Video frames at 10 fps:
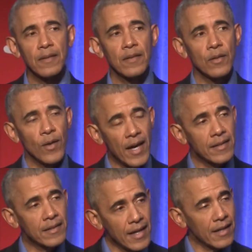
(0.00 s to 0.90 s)
you had
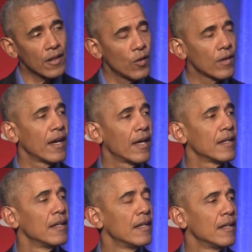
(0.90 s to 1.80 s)
to take a look
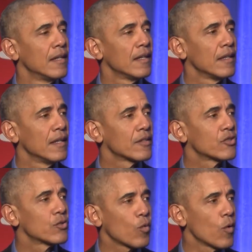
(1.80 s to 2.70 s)
at the
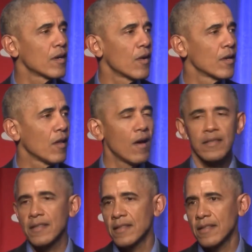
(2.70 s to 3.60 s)
extraordinary
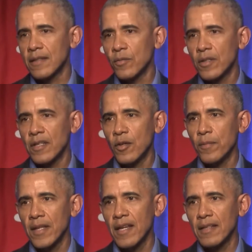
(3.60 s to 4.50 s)
losses that would
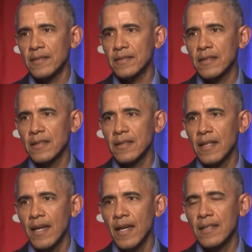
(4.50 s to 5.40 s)
accumulate
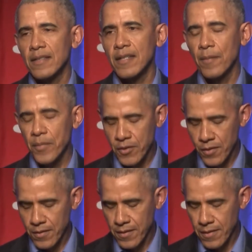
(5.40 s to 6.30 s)
as
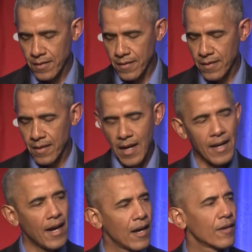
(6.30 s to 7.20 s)
temperatures got
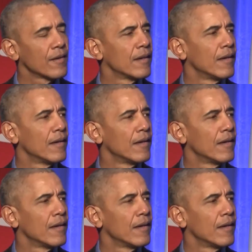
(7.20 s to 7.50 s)
higher.